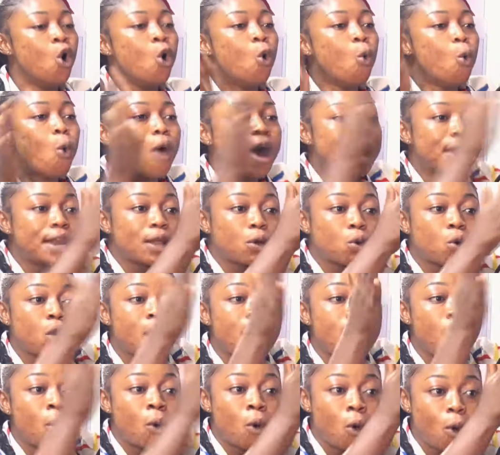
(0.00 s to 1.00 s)
What a call
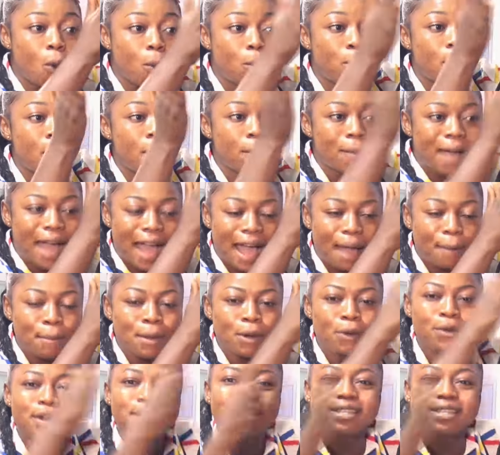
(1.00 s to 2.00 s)
home bomber. Me only